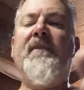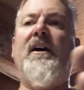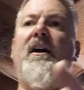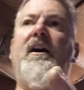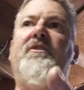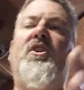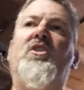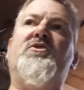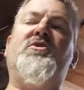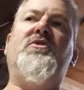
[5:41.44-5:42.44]
Uh, the
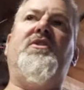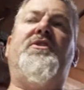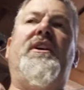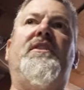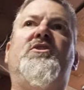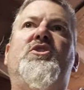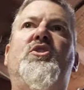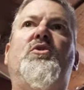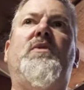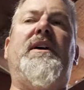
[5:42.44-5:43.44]
also the thing
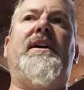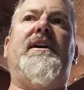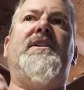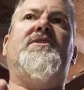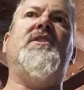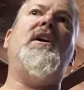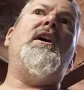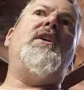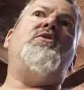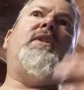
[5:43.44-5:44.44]
too is
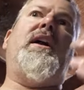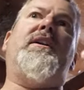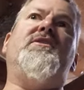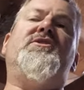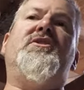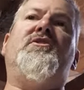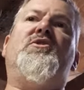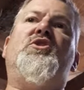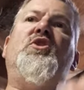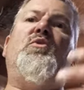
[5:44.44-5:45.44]
you got to consider
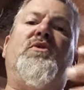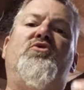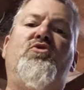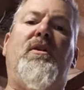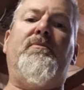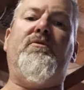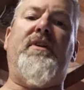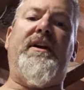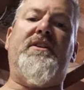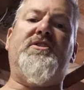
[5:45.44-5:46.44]
too with drum
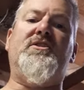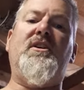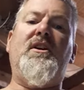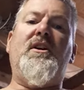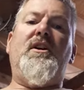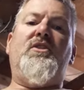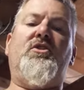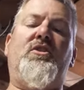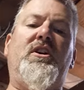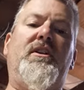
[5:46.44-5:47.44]
brakes
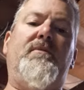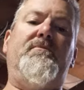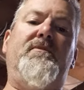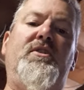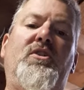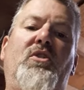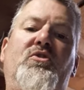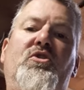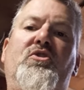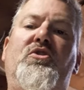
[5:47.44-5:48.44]
you're gonna you know
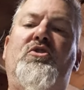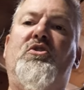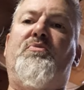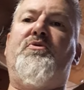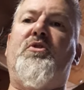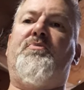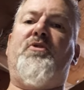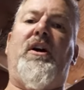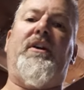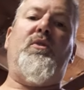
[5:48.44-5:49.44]
you're you're you're
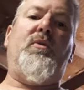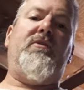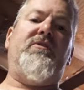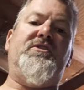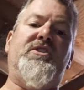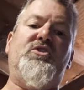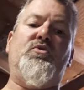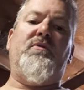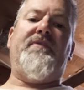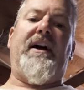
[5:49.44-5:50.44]
probably gonna want a
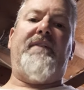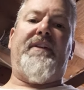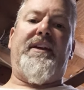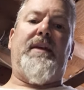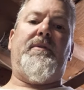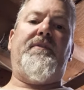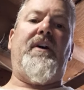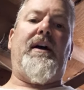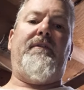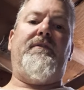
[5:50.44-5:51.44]
residual valve that keeps
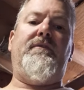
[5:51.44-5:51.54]
five